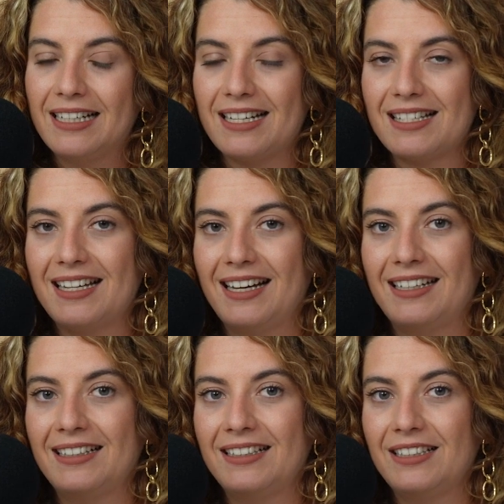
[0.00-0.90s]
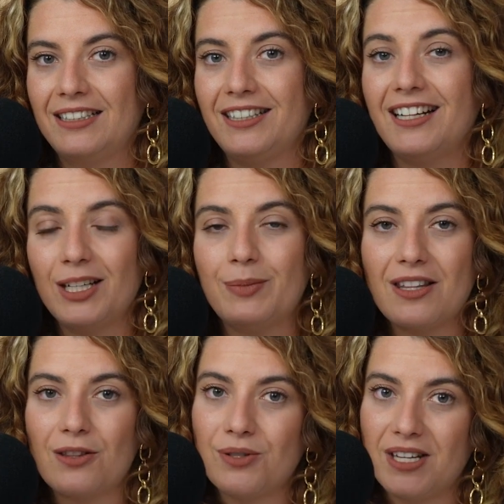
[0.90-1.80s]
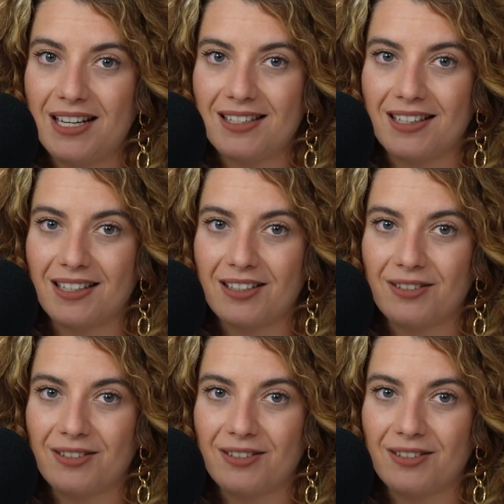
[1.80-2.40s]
is that you gotta be enthusiastic.